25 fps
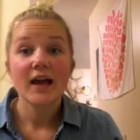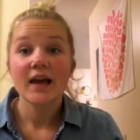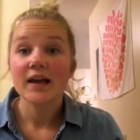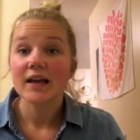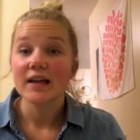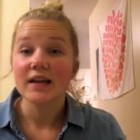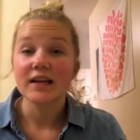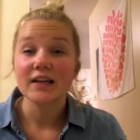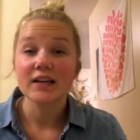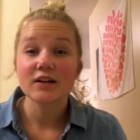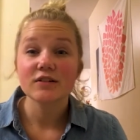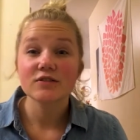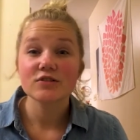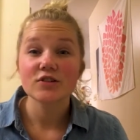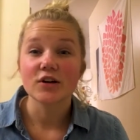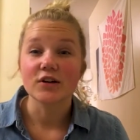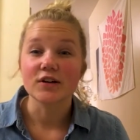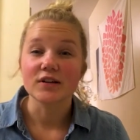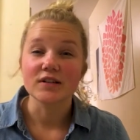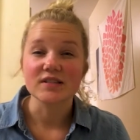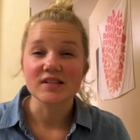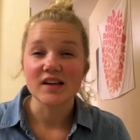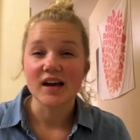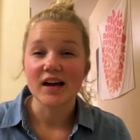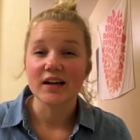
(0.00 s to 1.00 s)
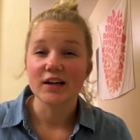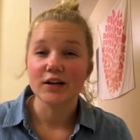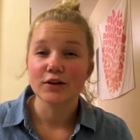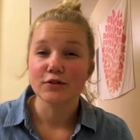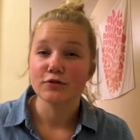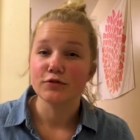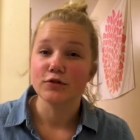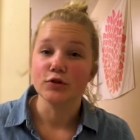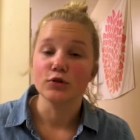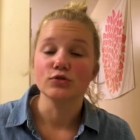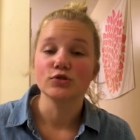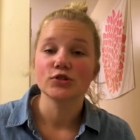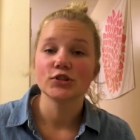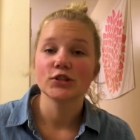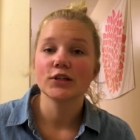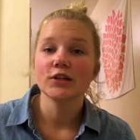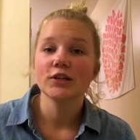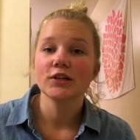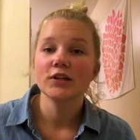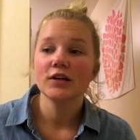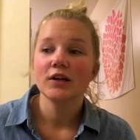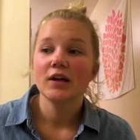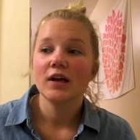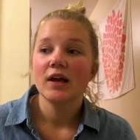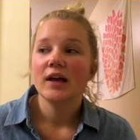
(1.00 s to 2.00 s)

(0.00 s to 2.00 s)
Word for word: He knows our entire future.